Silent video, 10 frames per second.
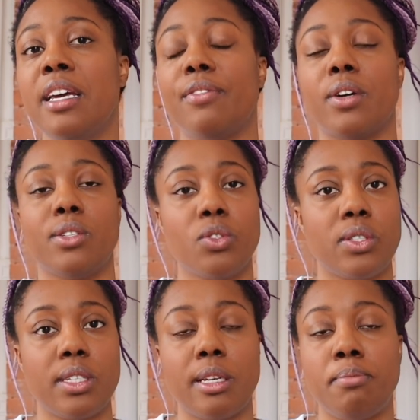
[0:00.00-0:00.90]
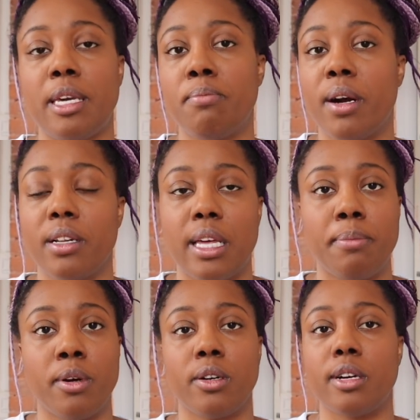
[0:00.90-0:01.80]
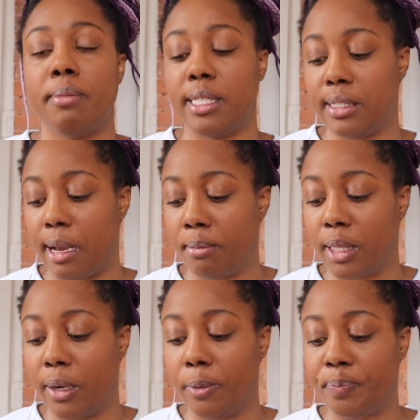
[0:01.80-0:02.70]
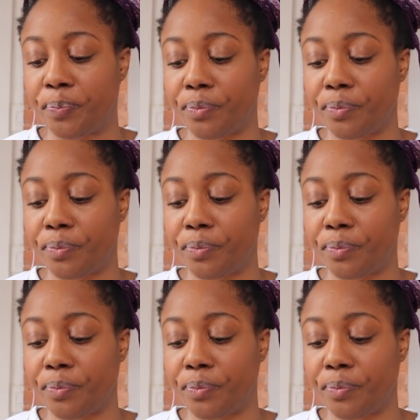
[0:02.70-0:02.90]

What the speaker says: If you're interested in being part of that program, it's down below.